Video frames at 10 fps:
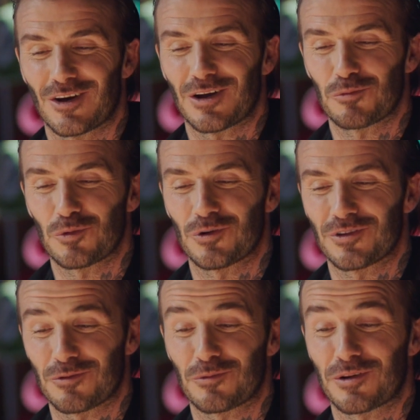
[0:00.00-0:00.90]
I wore
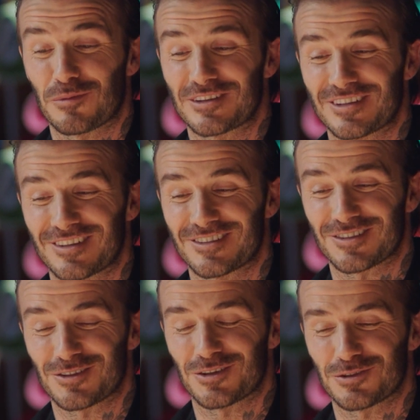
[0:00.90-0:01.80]
that one of my sons
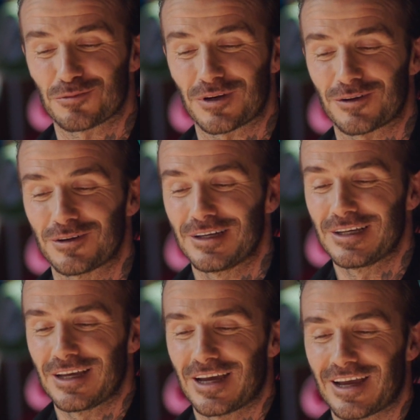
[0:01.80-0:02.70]
has got as well,
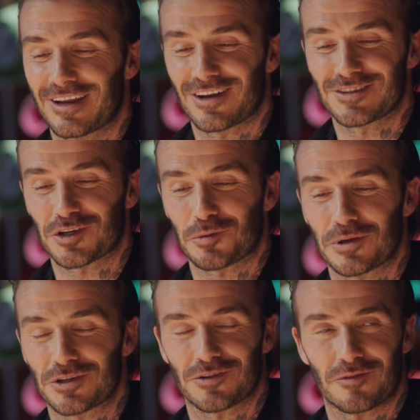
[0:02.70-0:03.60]
and I took a
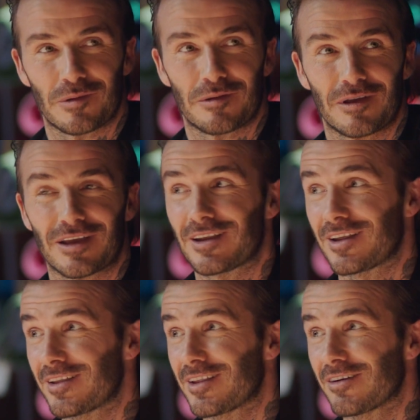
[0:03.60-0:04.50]
picture of him in
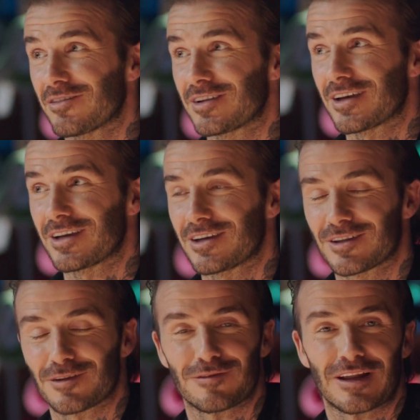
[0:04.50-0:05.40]
it the other day,
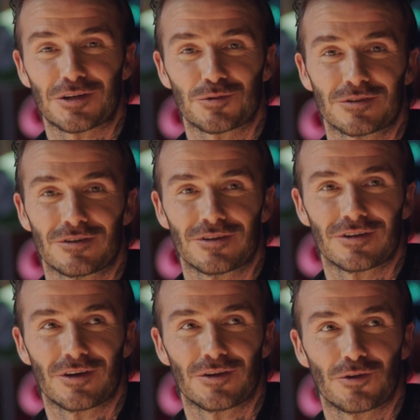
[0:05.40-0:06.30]
and the flash was on,
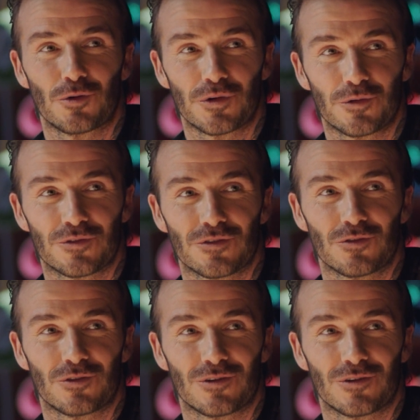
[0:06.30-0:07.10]
and all you saw